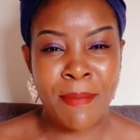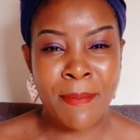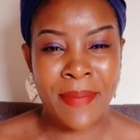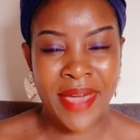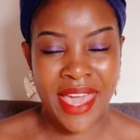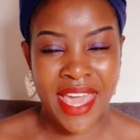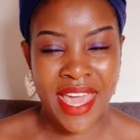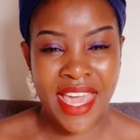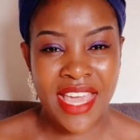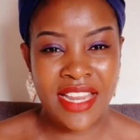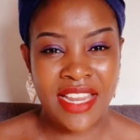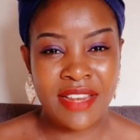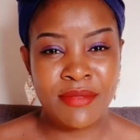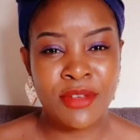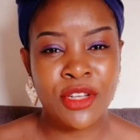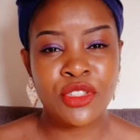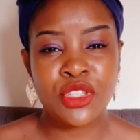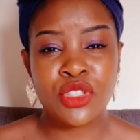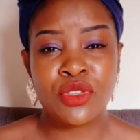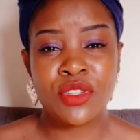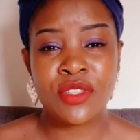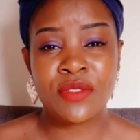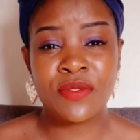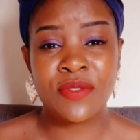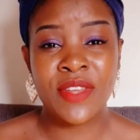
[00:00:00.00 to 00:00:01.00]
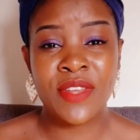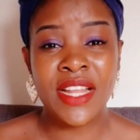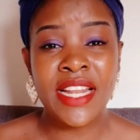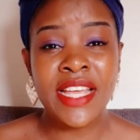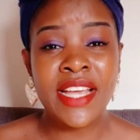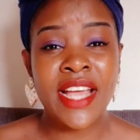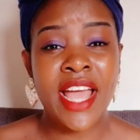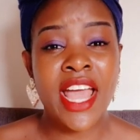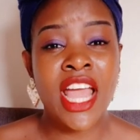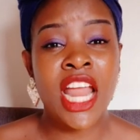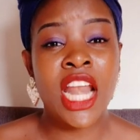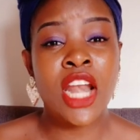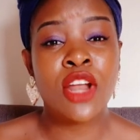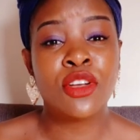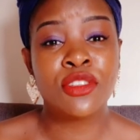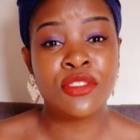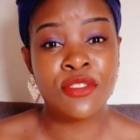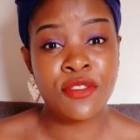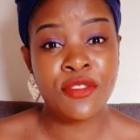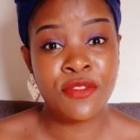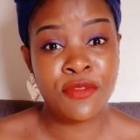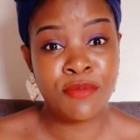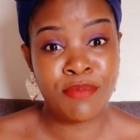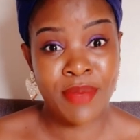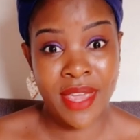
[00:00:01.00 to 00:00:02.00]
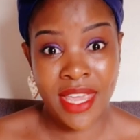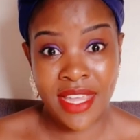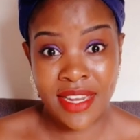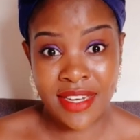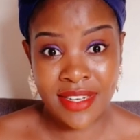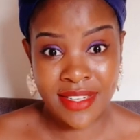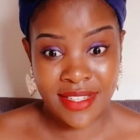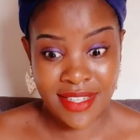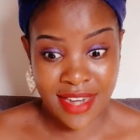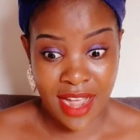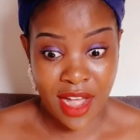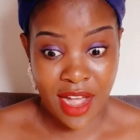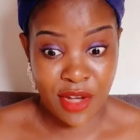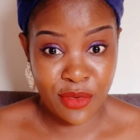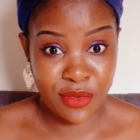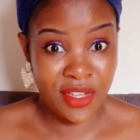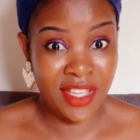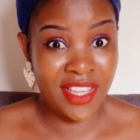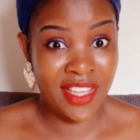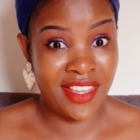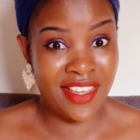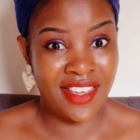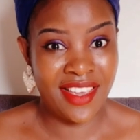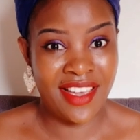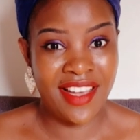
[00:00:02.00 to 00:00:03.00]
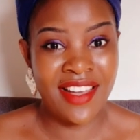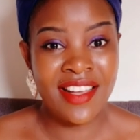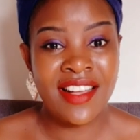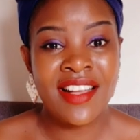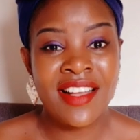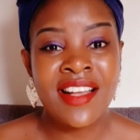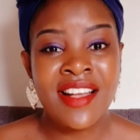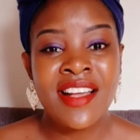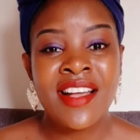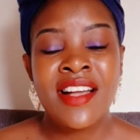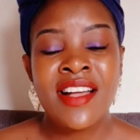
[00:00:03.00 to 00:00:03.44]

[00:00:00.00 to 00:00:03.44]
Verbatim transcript: pain because she was feeling a lot of pain down here.